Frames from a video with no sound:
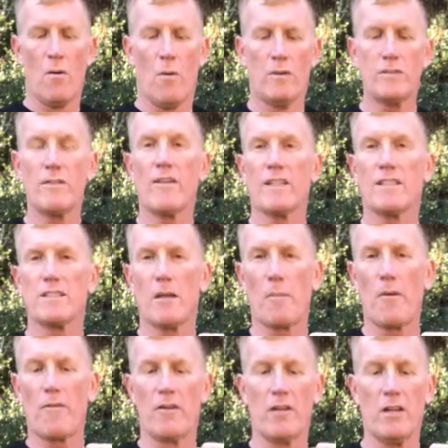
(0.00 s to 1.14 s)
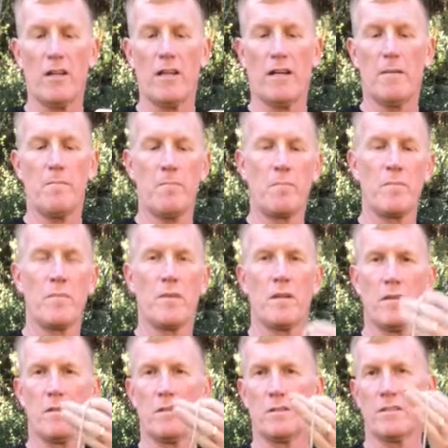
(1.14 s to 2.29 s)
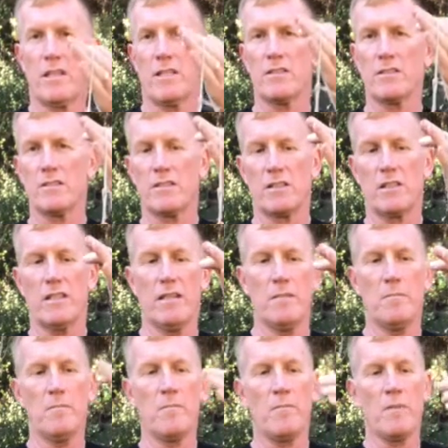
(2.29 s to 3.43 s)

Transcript: once you've got this up over the limb, let's say this is the limb,